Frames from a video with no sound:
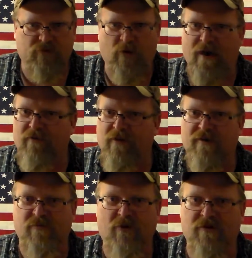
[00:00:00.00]
the way
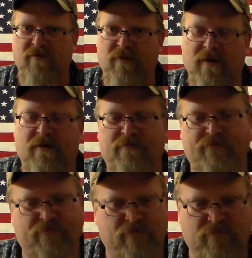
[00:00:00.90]
everything's supposed to be.
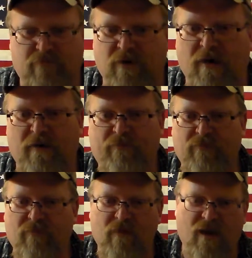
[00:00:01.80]
But
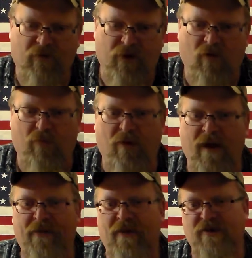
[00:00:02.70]
if you don't
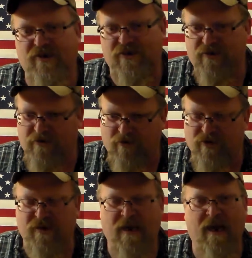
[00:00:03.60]
pray, then just
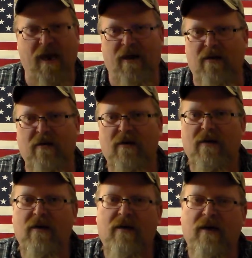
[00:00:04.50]
go say, hey,
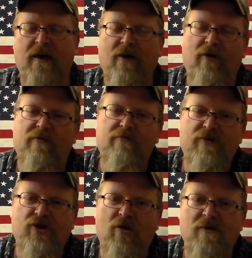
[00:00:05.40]
you know,
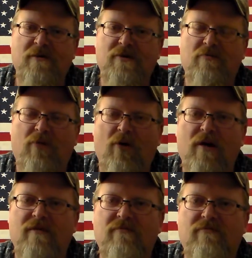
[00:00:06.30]
show them some
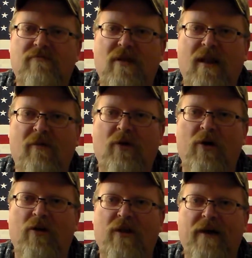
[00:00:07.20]
support. Let them know
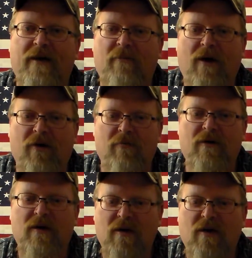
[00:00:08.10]
you're thinking about them.
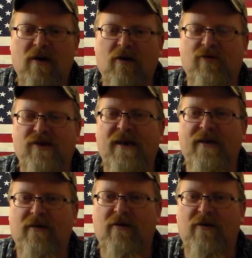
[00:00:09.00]
Go see